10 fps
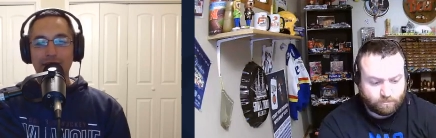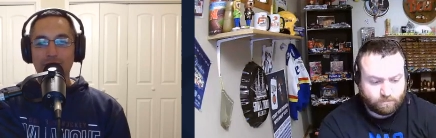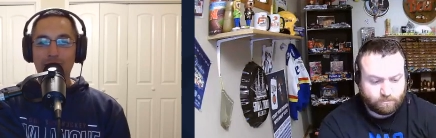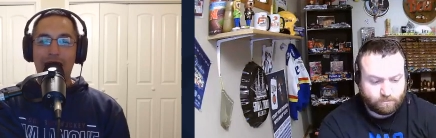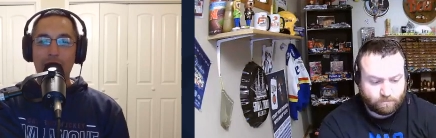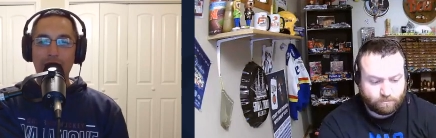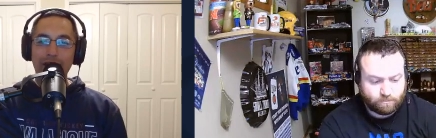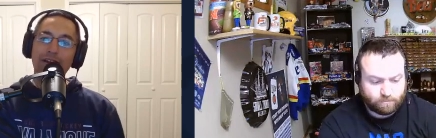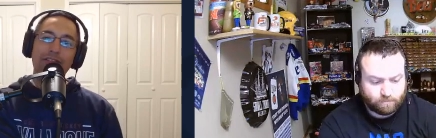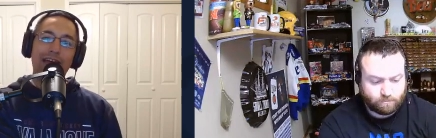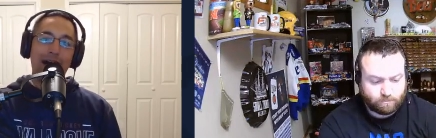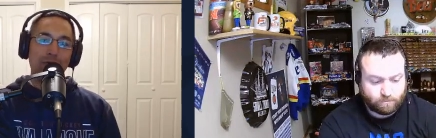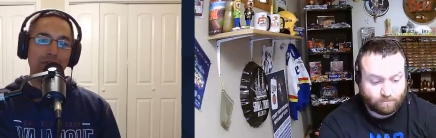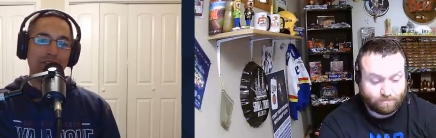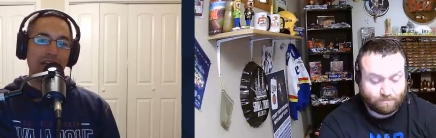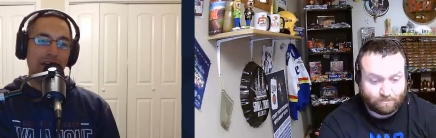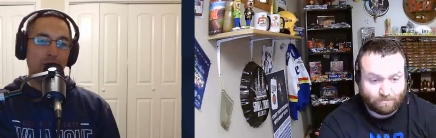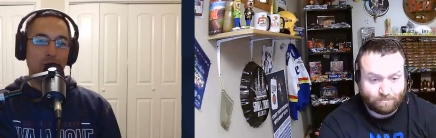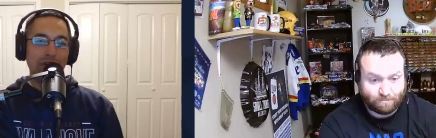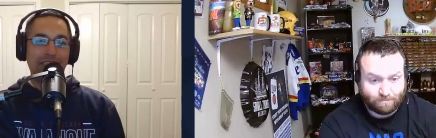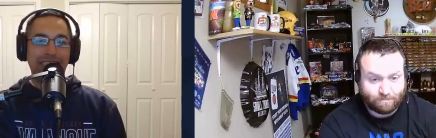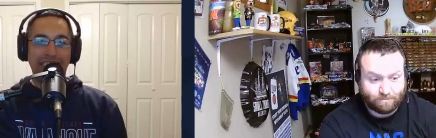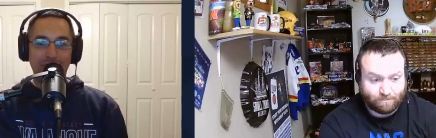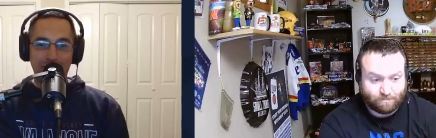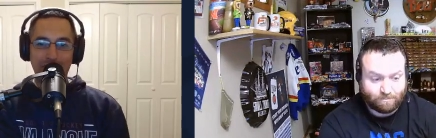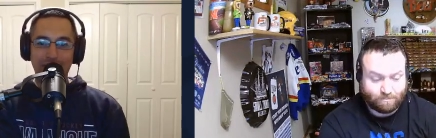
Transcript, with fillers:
Speaker 1: Wow, that was an ordeal,